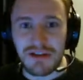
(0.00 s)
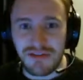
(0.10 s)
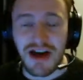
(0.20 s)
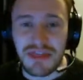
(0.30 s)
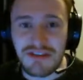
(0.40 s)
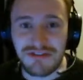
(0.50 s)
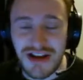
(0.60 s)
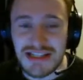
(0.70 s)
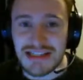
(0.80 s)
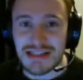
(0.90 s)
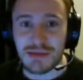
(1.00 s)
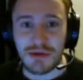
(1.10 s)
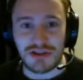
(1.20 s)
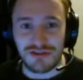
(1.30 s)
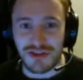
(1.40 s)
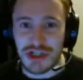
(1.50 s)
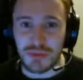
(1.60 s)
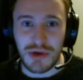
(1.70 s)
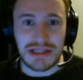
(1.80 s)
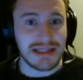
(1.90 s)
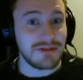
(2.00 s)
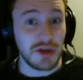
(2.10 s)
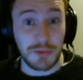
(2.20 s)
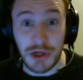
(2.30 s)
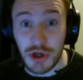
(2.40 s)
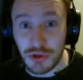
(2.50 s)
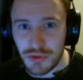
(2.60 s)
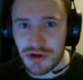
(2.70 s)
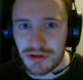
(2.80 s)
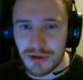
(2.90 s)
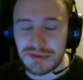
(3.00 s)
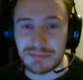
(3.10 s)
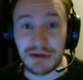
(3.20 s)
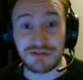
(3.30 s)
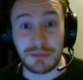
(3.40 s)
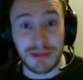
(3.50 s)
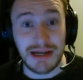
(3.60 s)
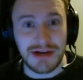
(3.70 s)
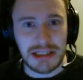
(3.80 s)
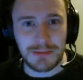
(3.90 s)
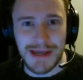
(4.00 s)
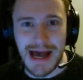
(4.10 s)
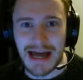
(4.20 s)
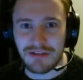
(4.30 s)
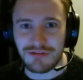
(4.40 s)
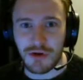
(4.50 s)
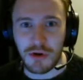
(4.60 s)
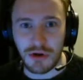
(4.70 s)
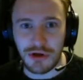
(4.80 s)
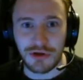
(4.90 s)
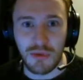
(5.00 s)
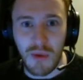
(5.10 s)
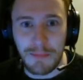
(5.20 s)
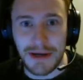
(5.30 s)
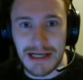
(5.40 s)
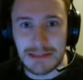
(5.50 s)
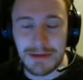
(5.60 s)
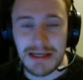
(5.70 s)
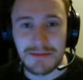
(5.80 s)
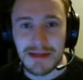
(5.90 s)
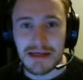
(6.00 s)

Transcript: far the fastest and most efficient way to level up in Cold War at the moment, both for player XP and for gun weapon XP.